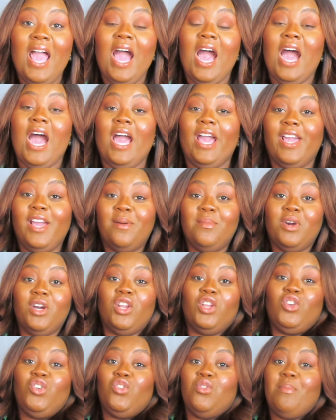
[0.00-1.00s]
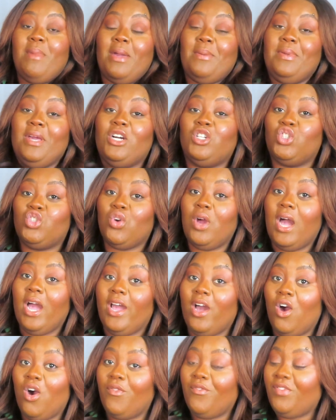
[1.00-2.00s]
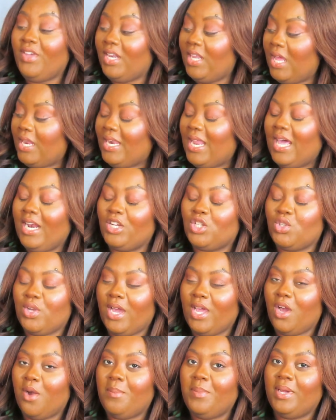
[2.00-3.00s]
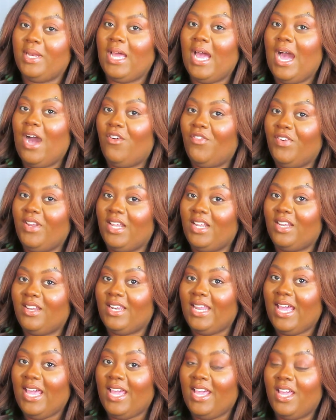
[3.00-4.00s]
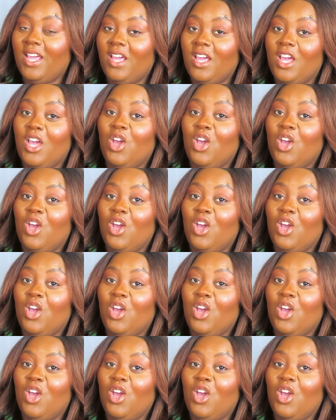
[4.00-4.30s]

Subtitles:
I am going to do maybe a try-on video, not a try-on, but an outfit of the day.